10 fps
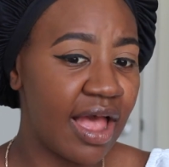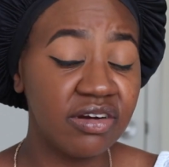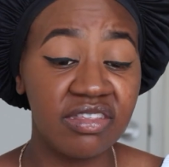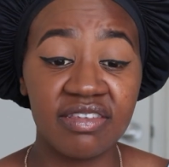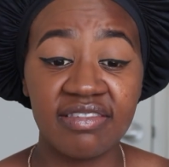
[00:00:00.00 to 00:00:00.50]

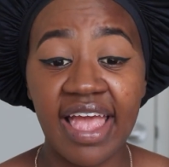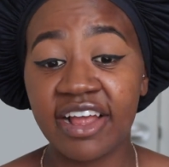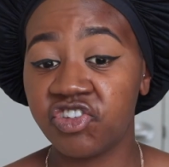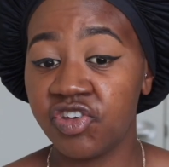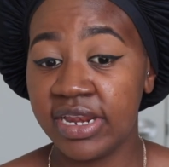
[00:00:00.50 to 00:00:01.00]
out, this
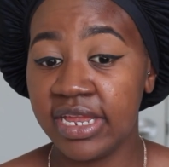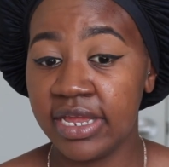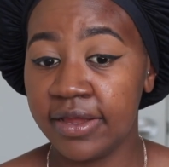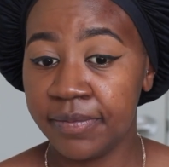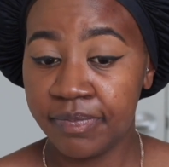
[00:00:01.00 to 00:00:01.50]

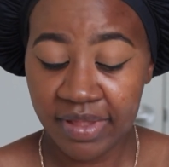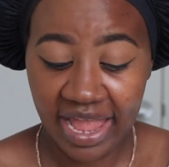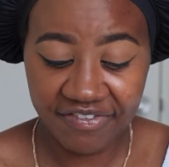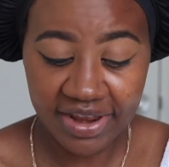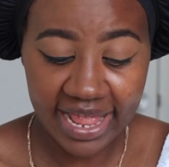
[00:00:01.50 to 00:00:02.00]
actually,
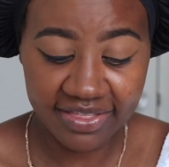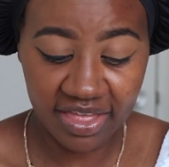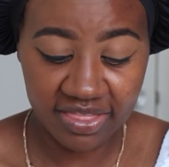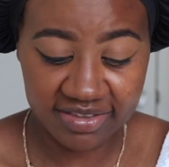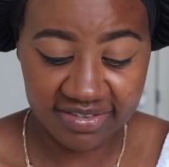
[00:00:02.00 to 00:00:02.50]
I feel like
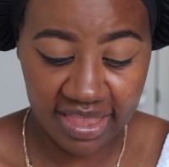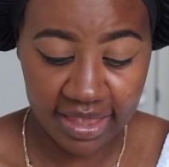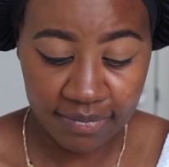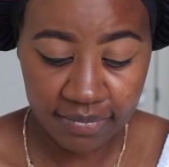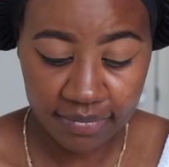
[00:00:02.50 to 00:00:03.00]
they're the same.